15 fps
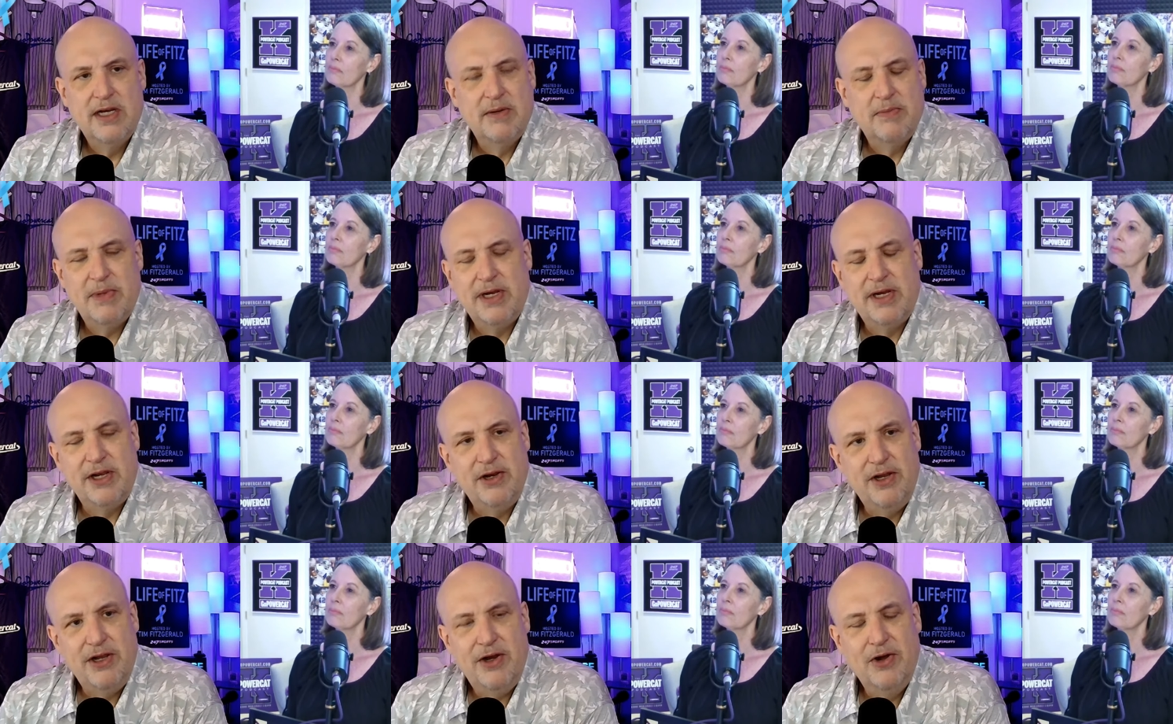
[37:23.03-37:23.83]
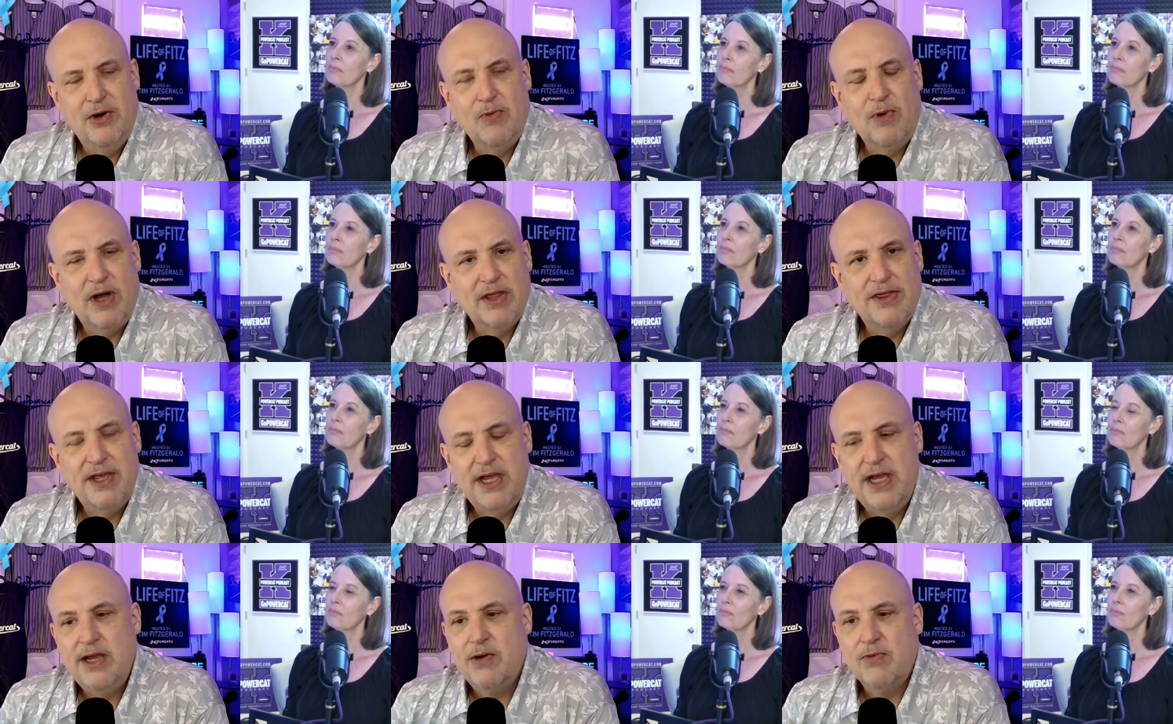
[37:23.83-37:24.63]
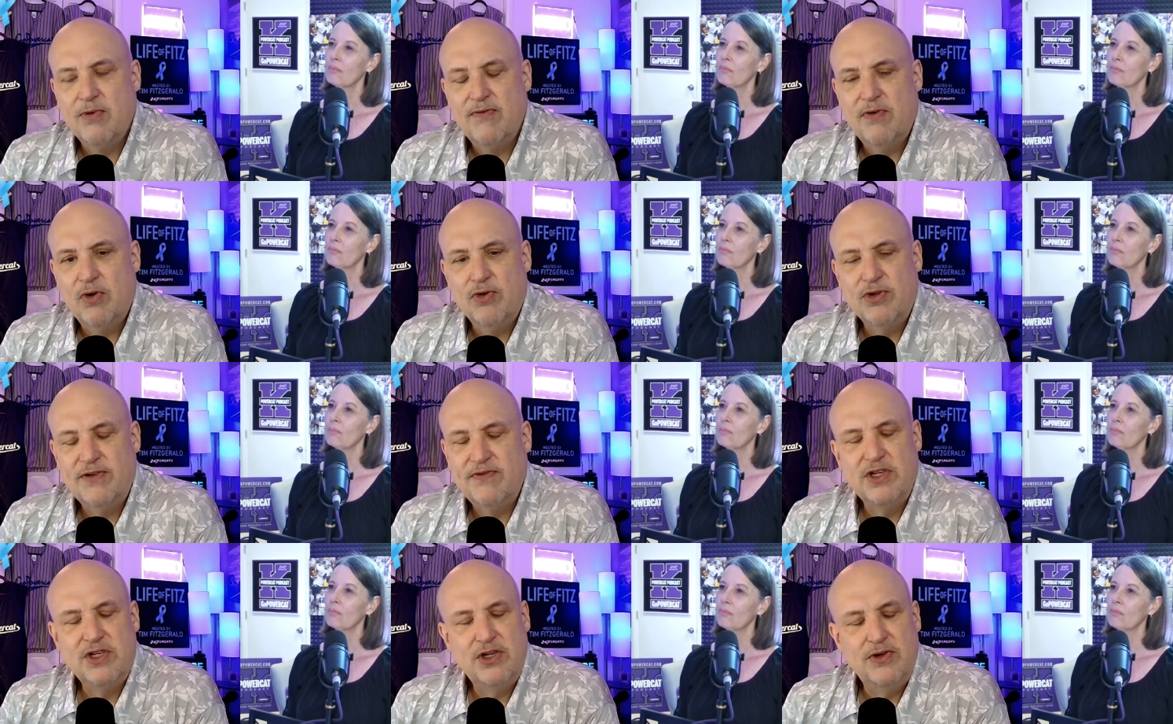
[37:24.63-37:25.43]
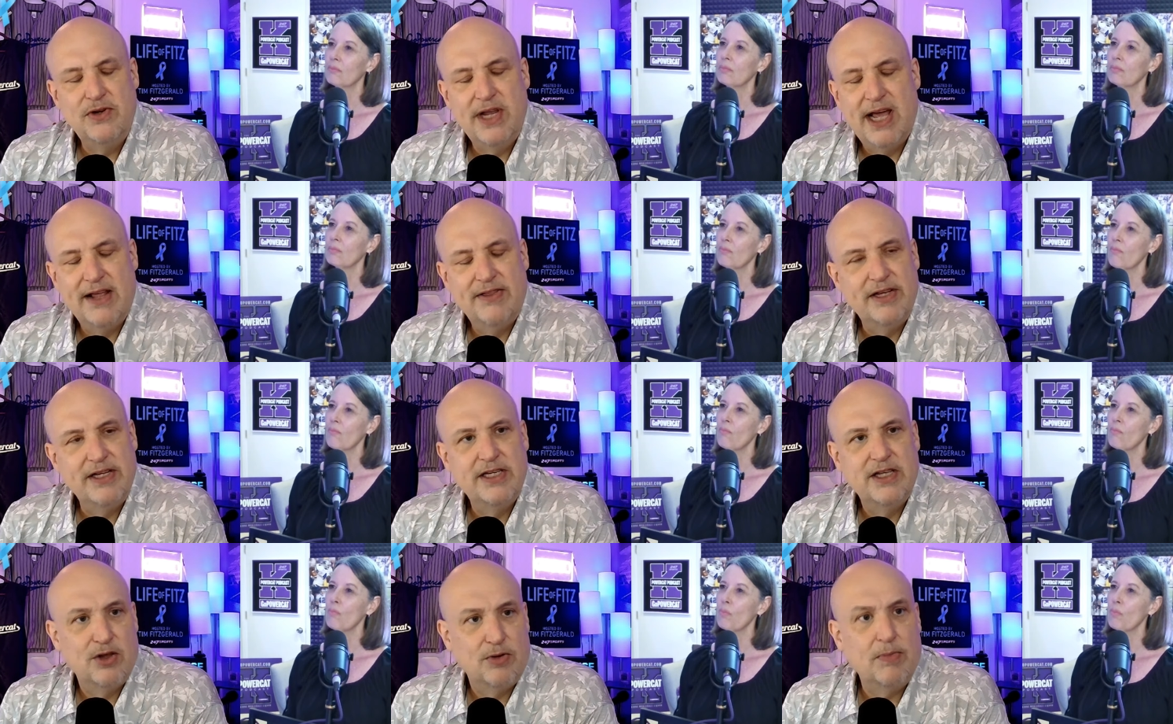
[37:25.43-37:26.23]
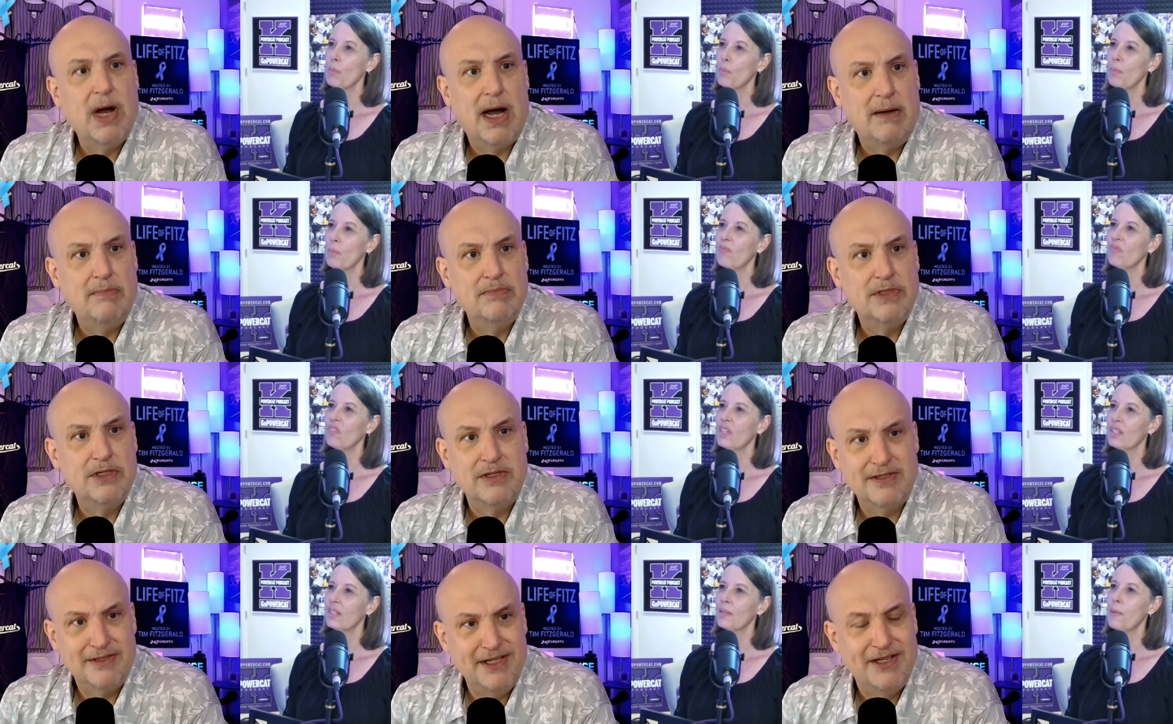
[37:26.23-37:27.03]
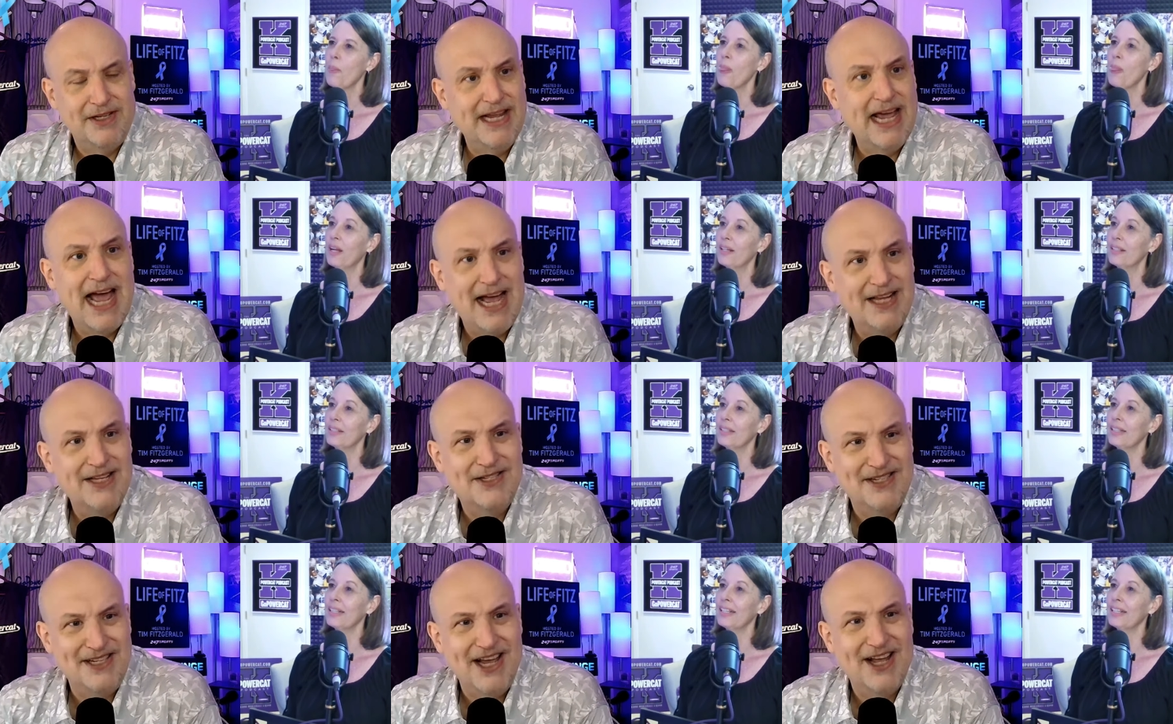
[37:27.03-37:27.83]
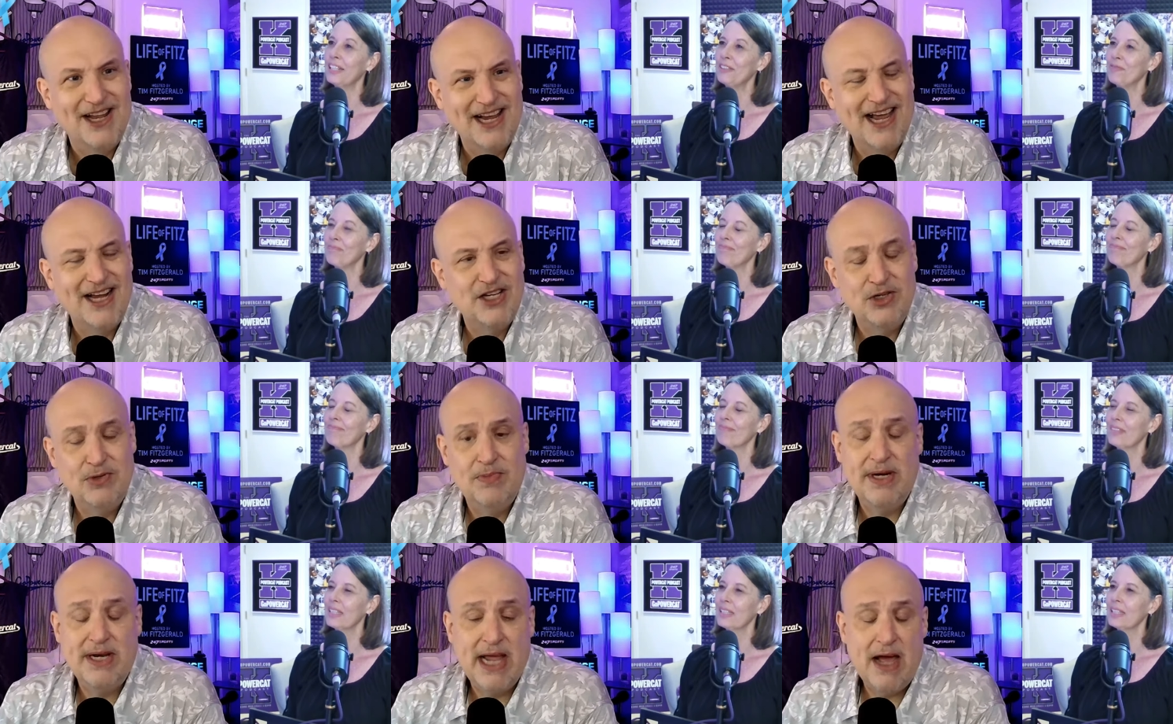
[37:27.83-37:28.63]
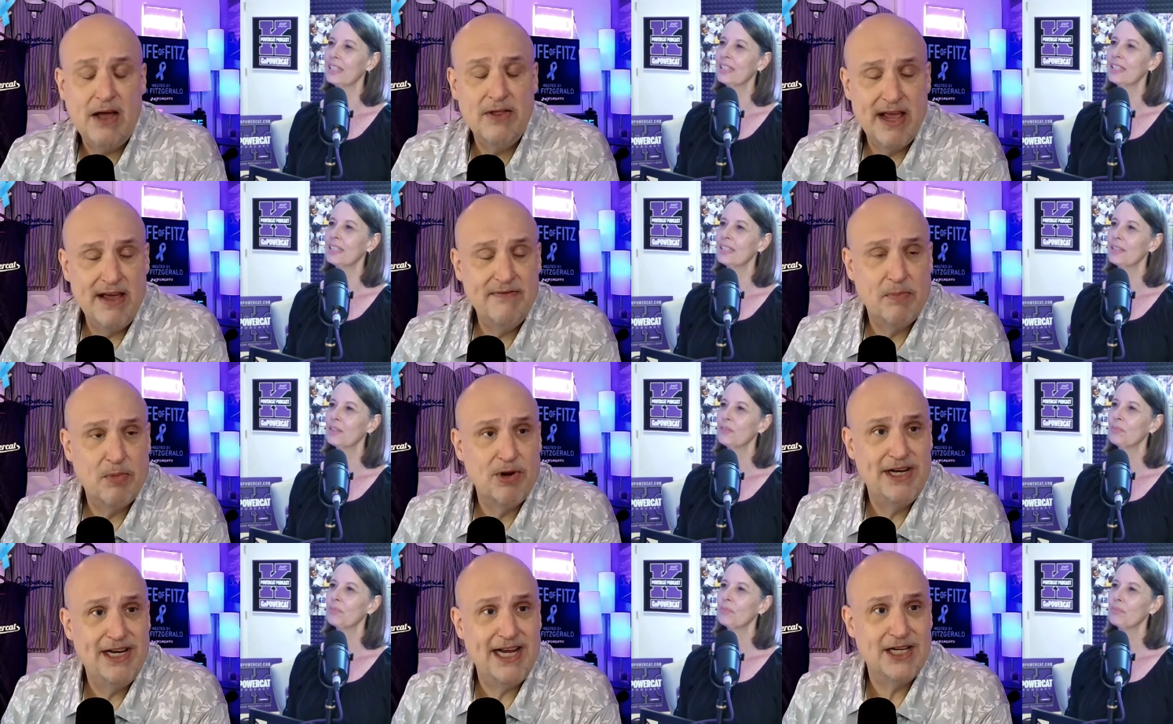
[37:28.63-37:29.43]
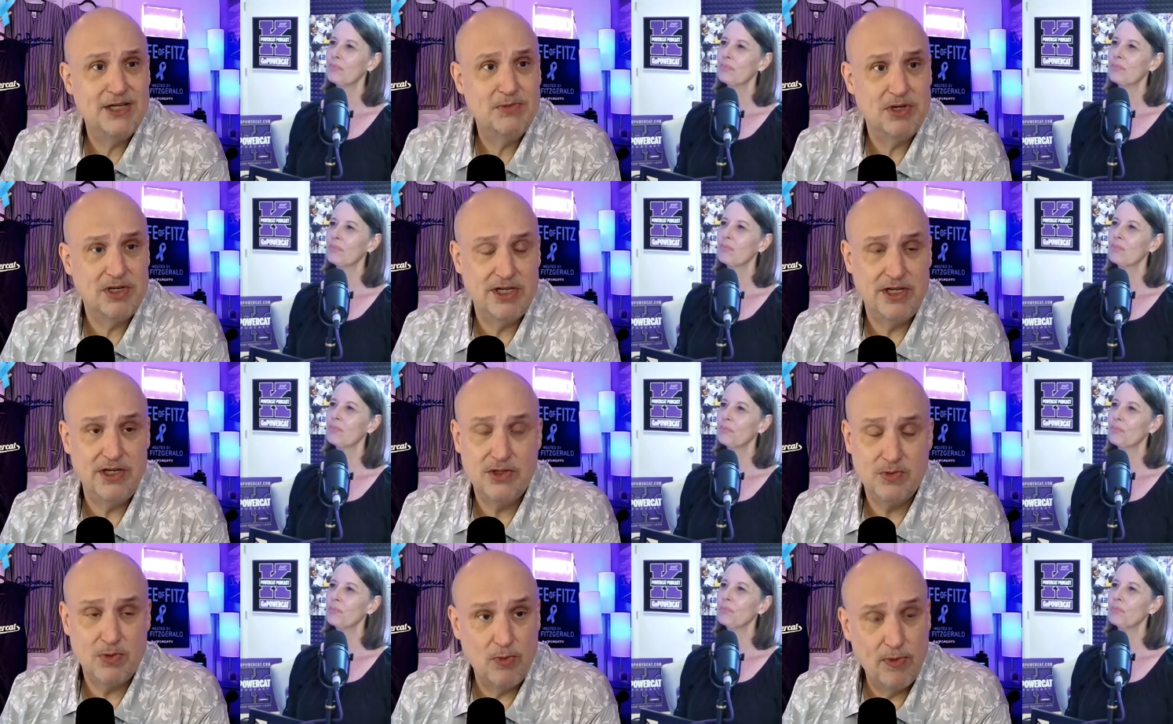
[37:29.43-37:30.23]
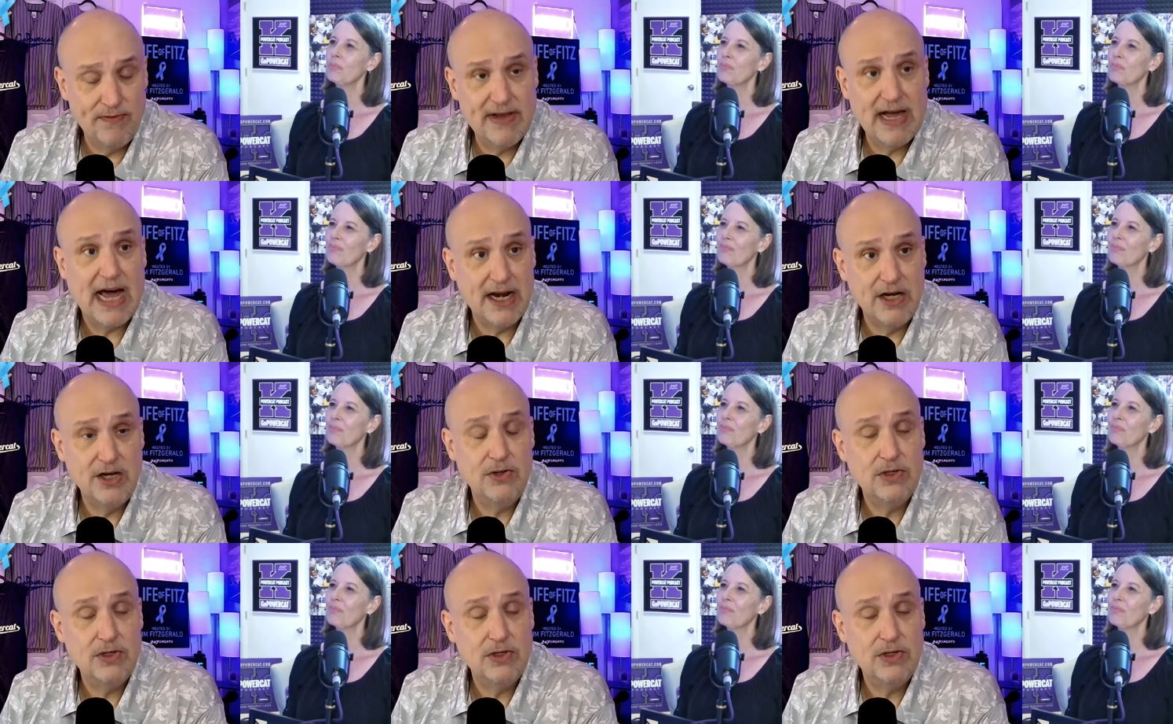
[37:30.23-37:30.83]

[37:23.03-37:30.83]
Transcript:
Speaker 1: I mean, you, you don't want the revolt of the student athletes and their moms and dads yeah. yelling at you, but now they have a pretty tangible excuse. Well, we've got to do